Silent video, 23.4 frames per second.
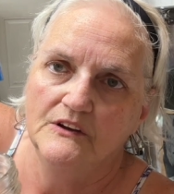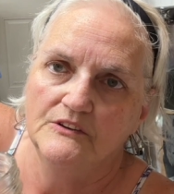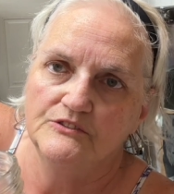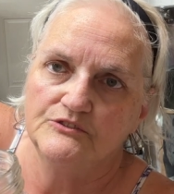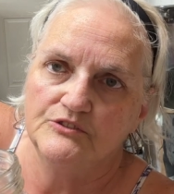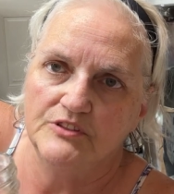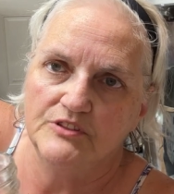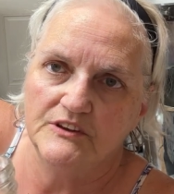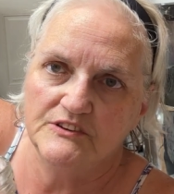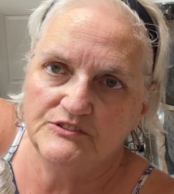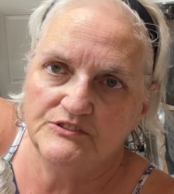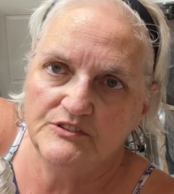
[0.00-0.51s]

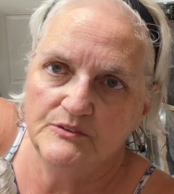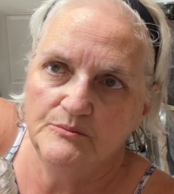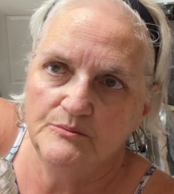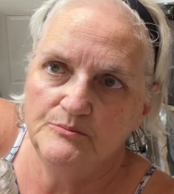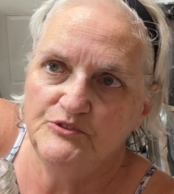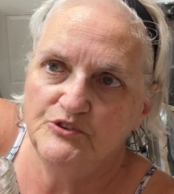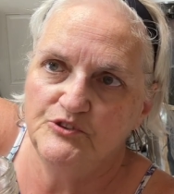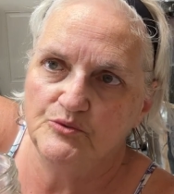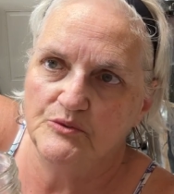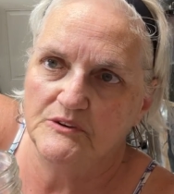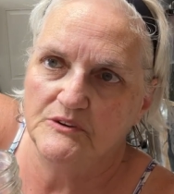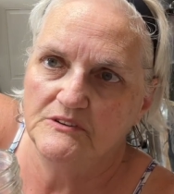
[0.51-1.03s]
So that's what I'm
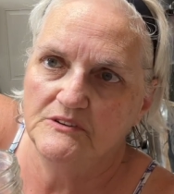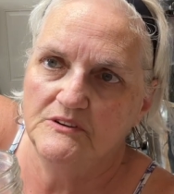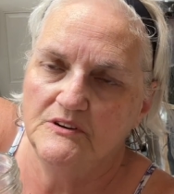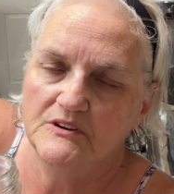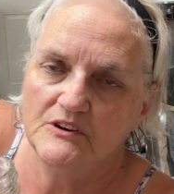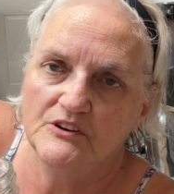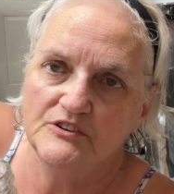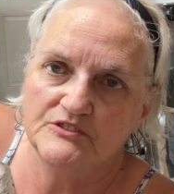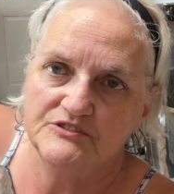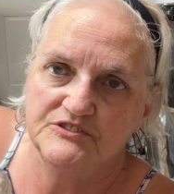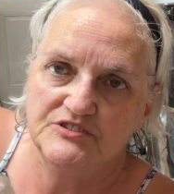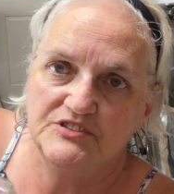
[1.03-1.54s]
doing,
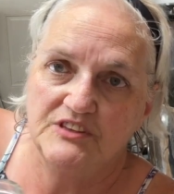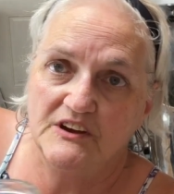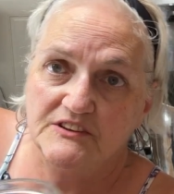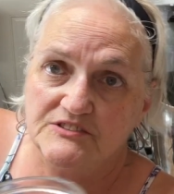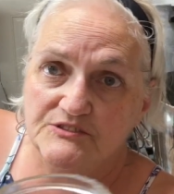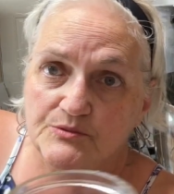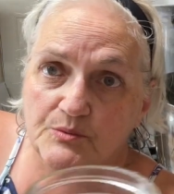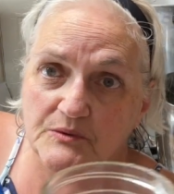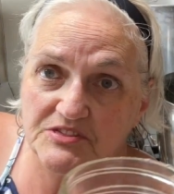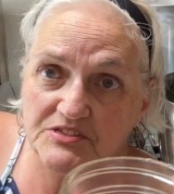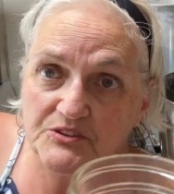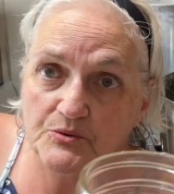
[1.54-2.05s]
because
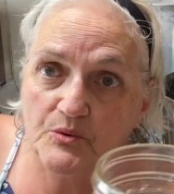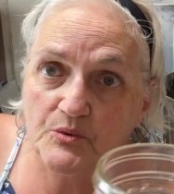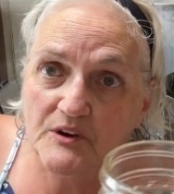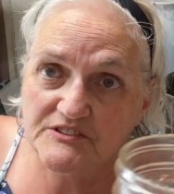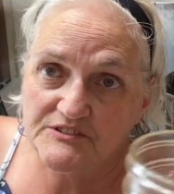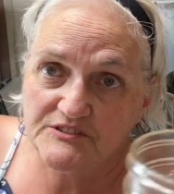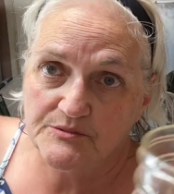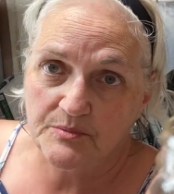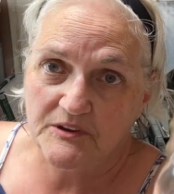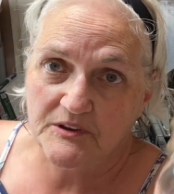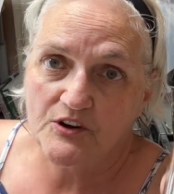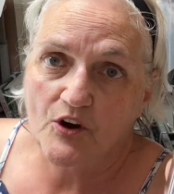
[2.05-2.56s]
that's what the
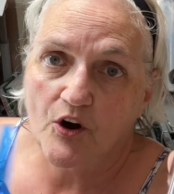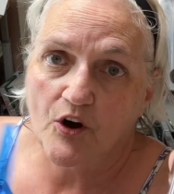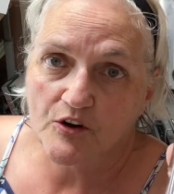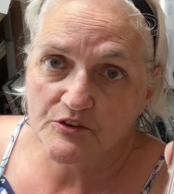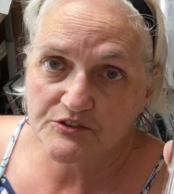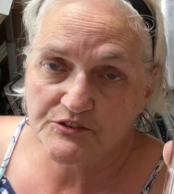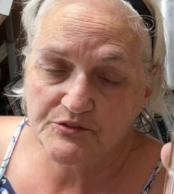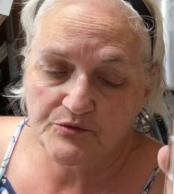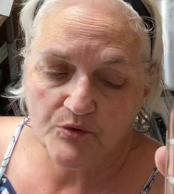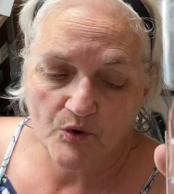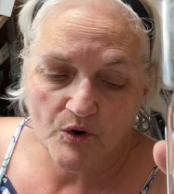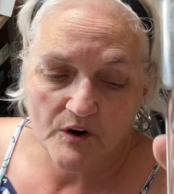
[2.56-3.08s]
recipe
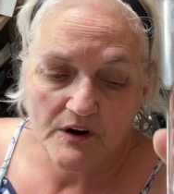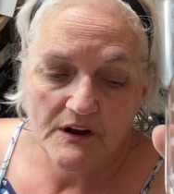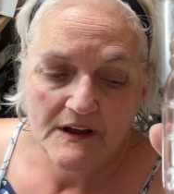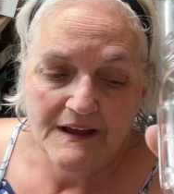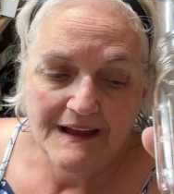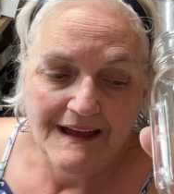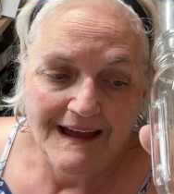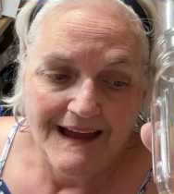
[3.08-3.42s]
calls for.